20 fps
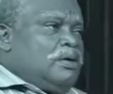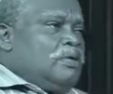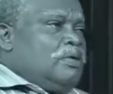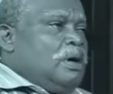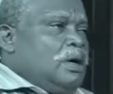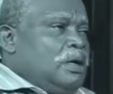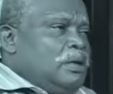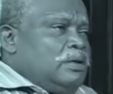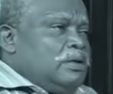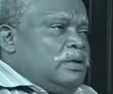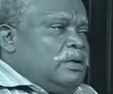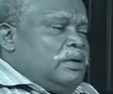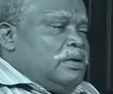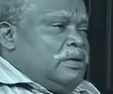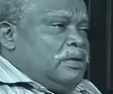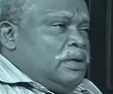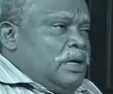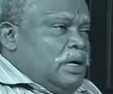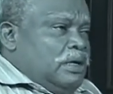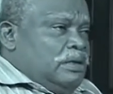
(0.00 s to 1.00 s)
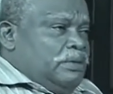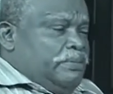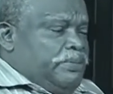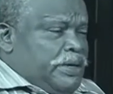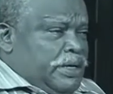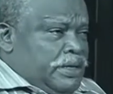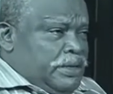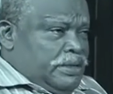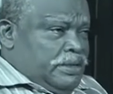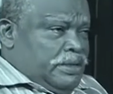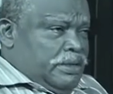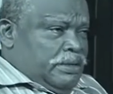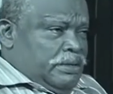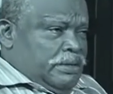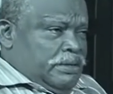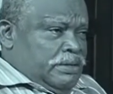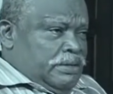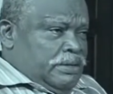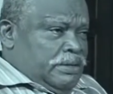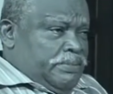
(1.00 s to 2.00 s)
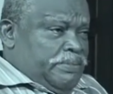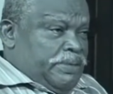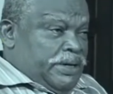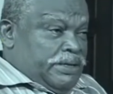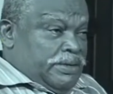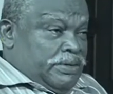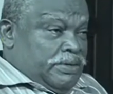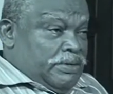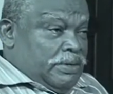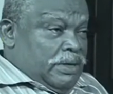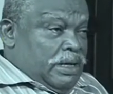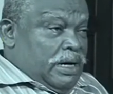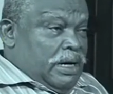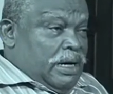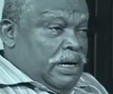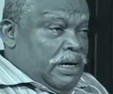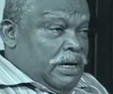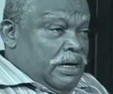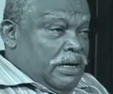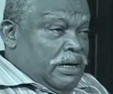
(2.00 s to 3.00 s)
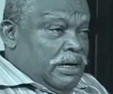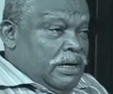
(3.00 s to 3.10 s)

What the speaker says: Well, that depends on the particular